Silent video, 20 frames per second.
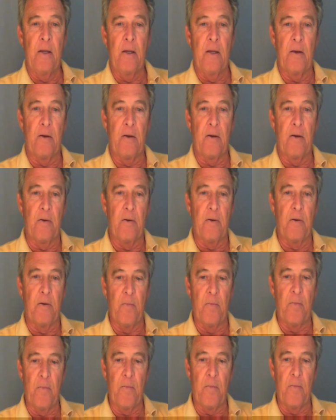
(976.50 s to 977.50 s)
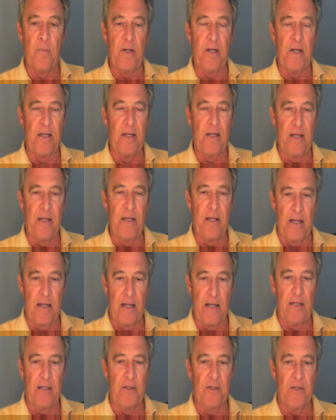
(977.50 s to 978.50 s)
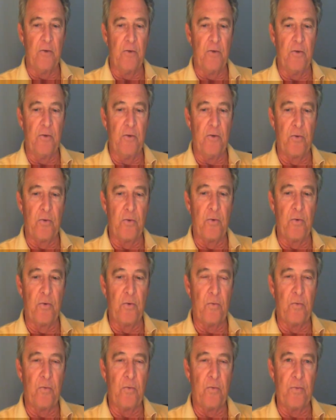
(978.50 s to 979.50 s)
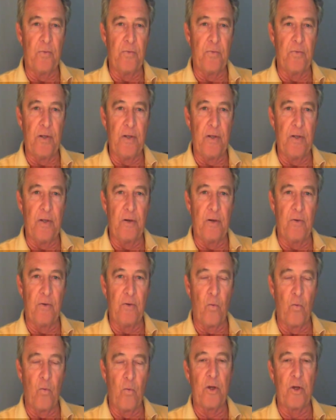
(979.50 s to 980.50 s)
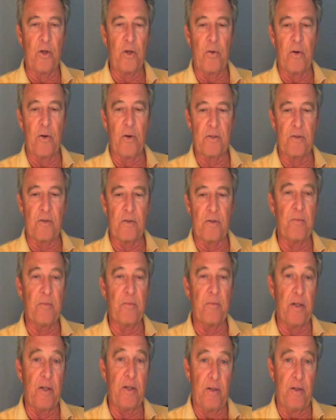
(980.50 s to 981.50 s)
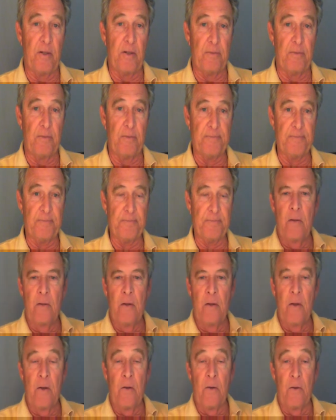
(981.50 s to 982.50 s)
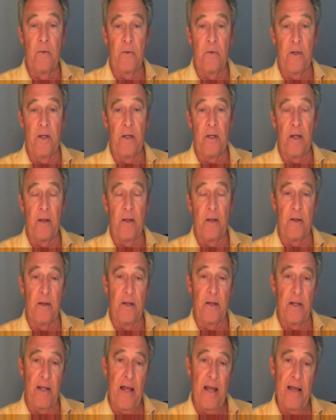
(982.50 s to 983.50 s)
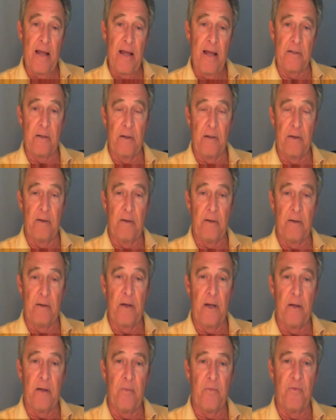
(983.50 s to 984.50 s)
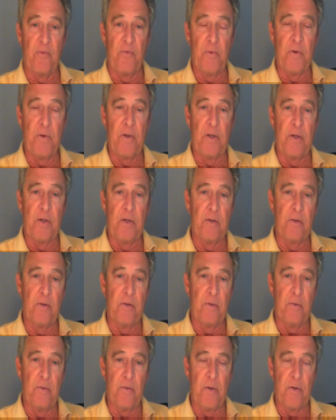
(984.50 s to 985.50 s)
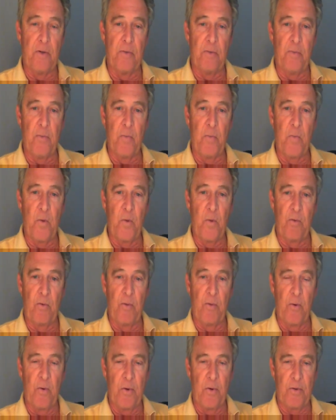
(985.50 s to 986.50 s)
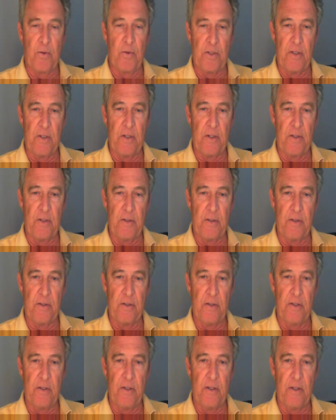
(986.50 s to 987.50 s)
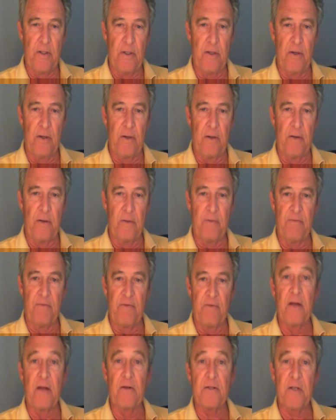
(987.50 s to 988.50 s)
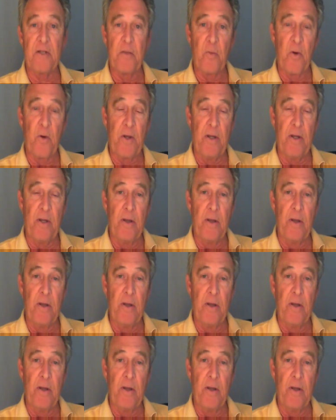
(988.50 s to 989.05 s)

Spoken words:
But that gets you through the working parts of the bid. Okay, now the last item before you get to print reports is the final summary.